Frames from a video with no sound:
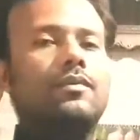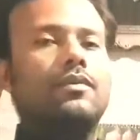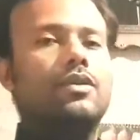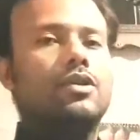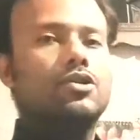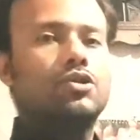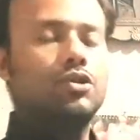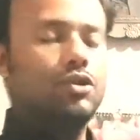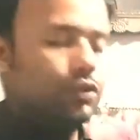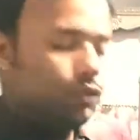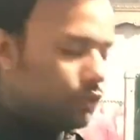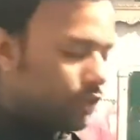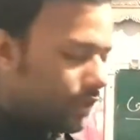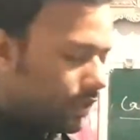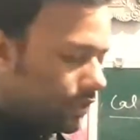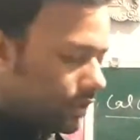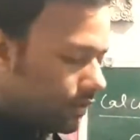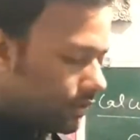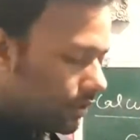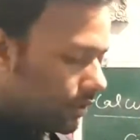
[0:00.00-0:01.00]
So you
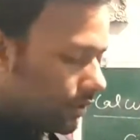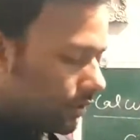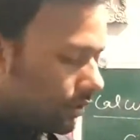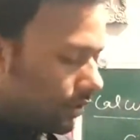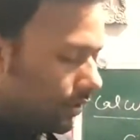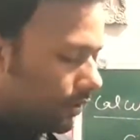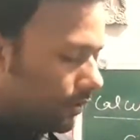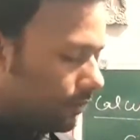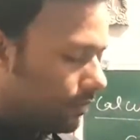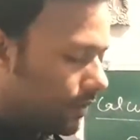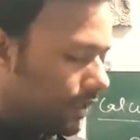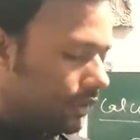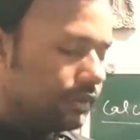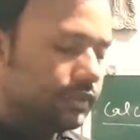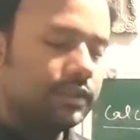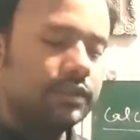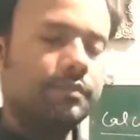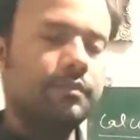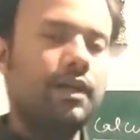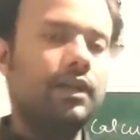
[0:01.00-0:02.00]
can by
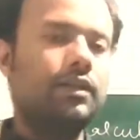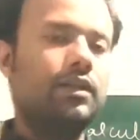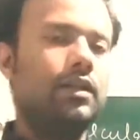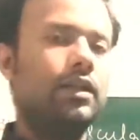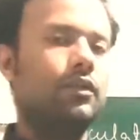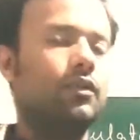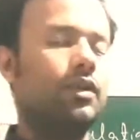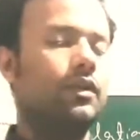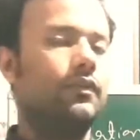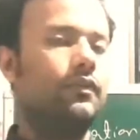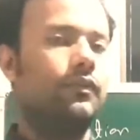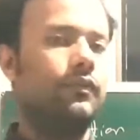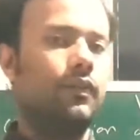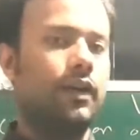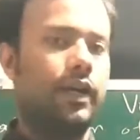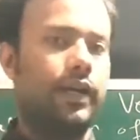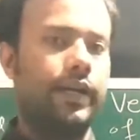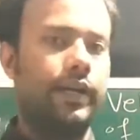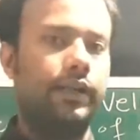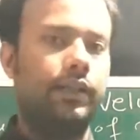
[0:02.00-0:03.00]
this method you can
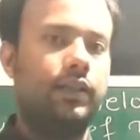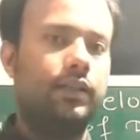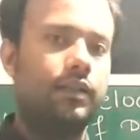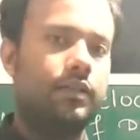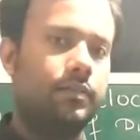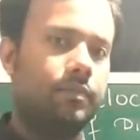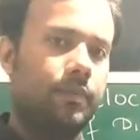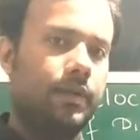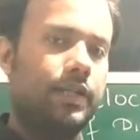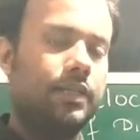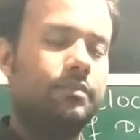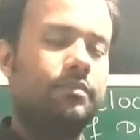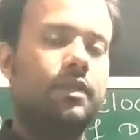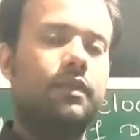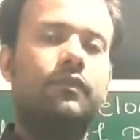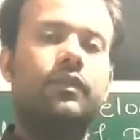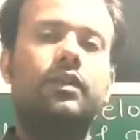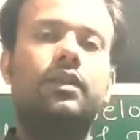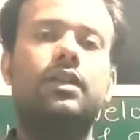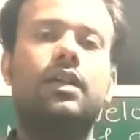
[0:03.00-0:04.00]
find the
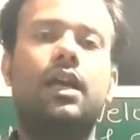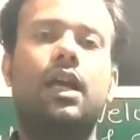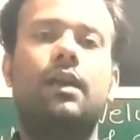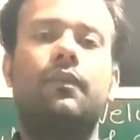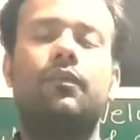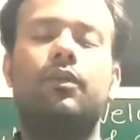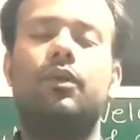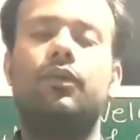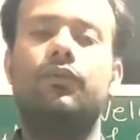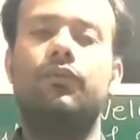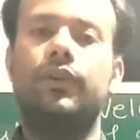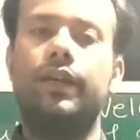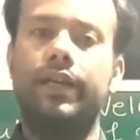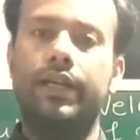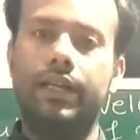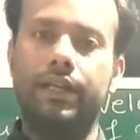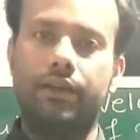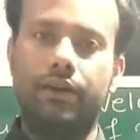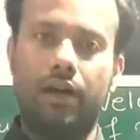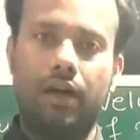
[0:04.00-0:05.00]
displacement with the help of
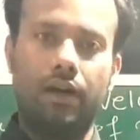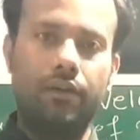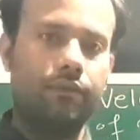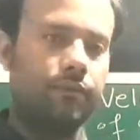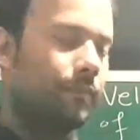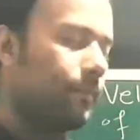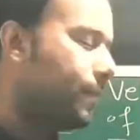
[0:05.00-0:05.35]
VT graph